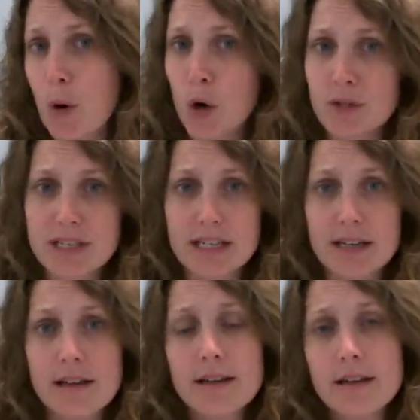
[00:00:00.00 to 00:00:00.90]

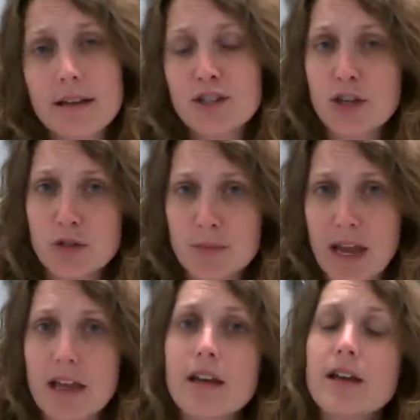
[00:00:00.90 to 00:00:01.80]
person,
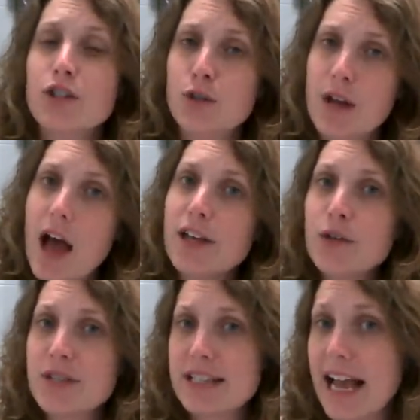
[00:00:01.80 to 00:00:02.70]
do not
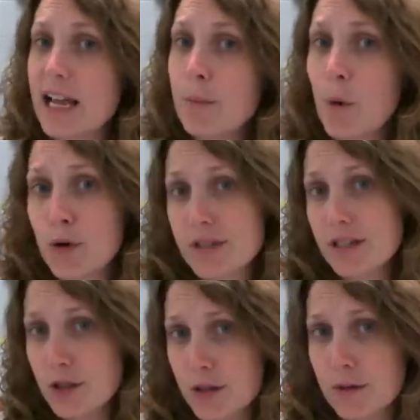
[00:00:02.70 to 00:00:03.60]
use second
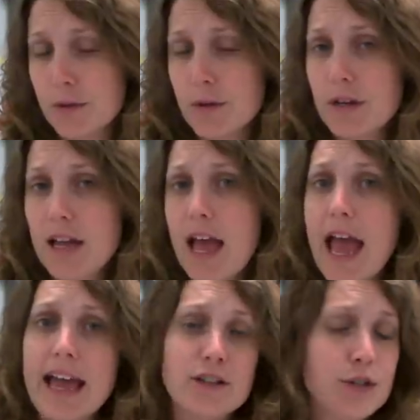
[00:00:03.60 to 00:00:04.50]
person you,
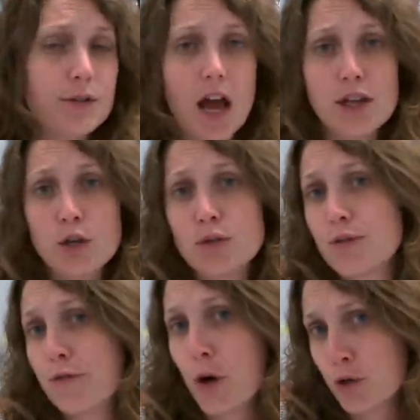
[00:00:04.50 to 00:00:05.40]
and do not
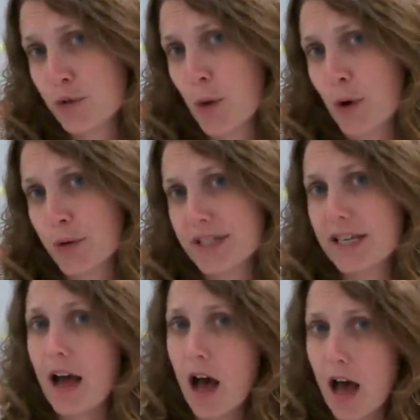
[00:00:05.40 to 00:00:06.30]
use first
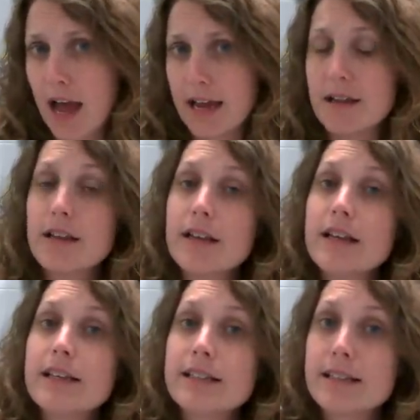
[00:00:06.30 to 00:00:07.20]
person I.
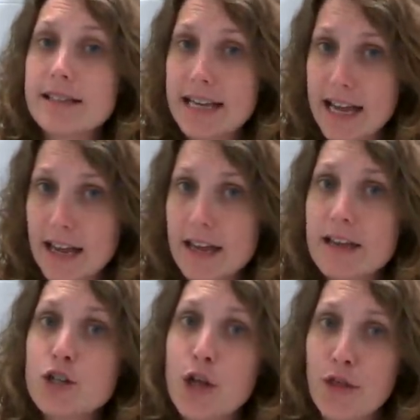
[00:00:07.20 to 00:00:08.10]

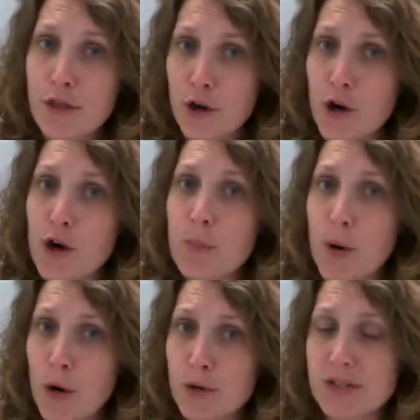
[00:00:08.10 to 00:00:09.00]
Stick to third
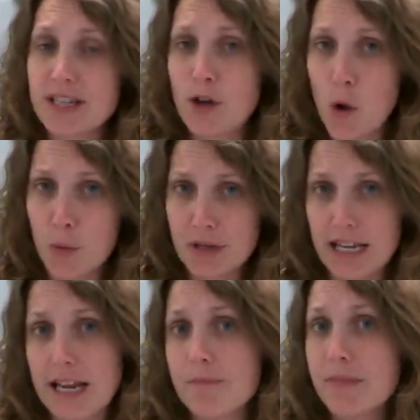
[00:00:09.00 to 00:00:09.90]
person
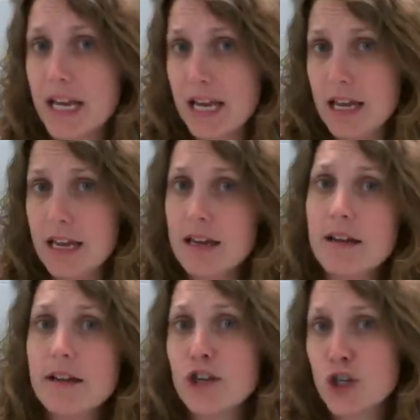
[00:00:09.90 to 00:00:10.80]
only.
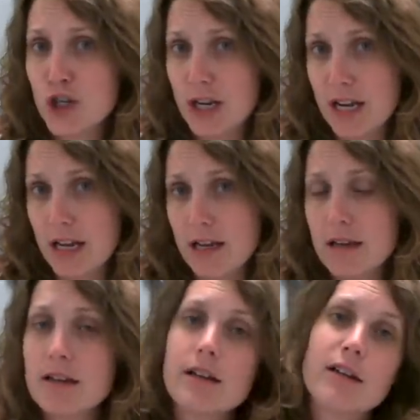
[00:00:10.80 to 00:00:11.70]
He,
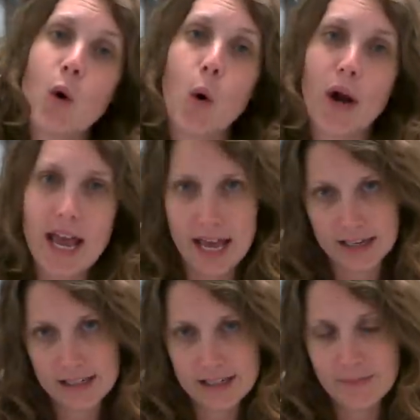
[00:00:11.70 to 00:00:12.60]
she, or
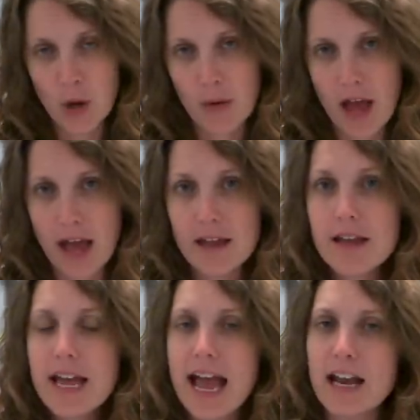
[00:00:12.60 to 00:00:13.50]
it, okay?
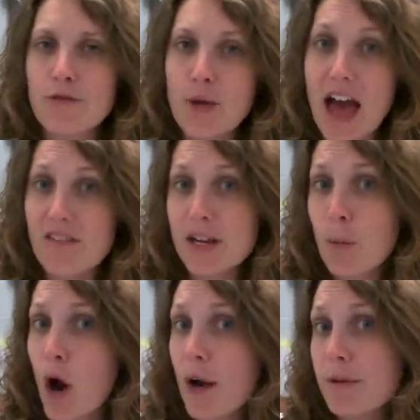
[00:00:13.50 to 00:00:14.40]
And if you have any
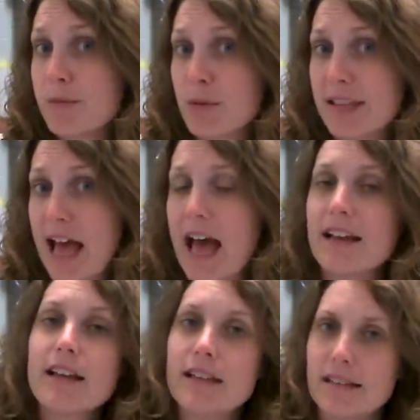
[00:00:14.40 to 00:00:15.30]
problems with
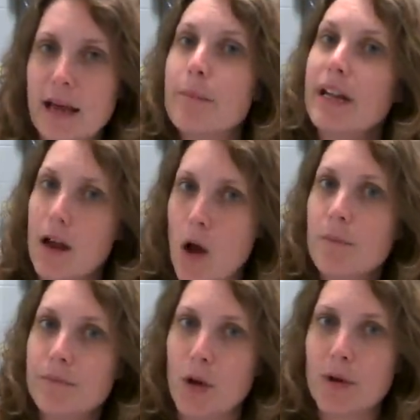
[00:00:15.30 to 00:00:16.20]
that, let me know,
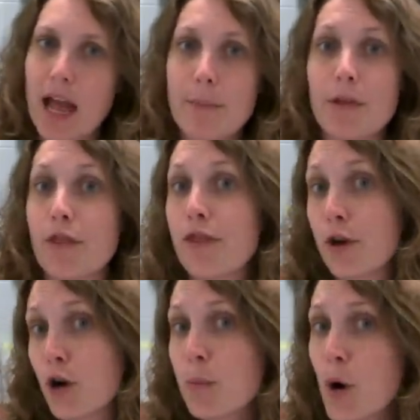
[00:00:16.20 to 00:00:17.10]
okay? But
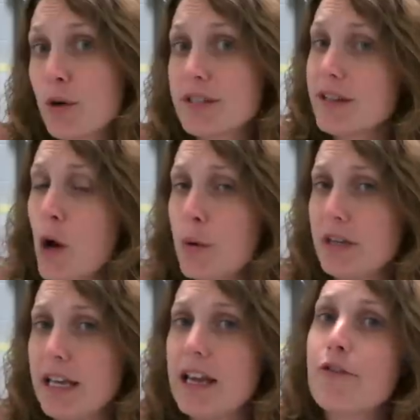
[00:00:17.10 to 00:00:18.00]
third person
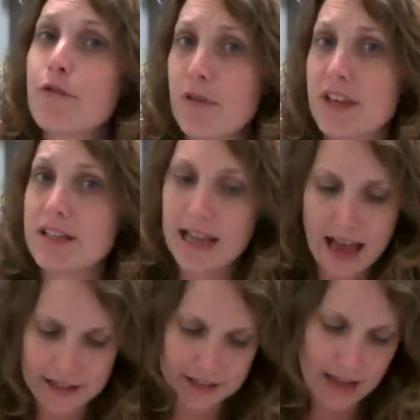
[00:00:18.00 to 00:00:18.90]
only for this
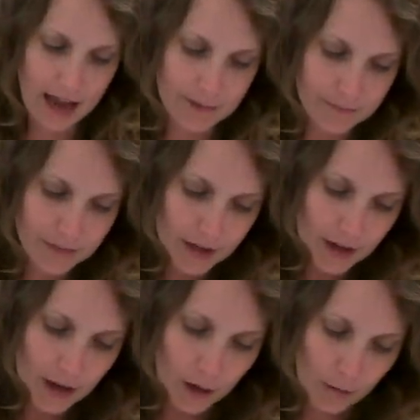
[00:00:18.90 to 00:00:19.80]
essay,
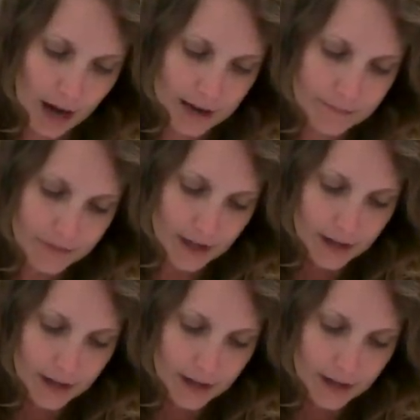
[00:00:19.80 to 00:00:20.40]
all right?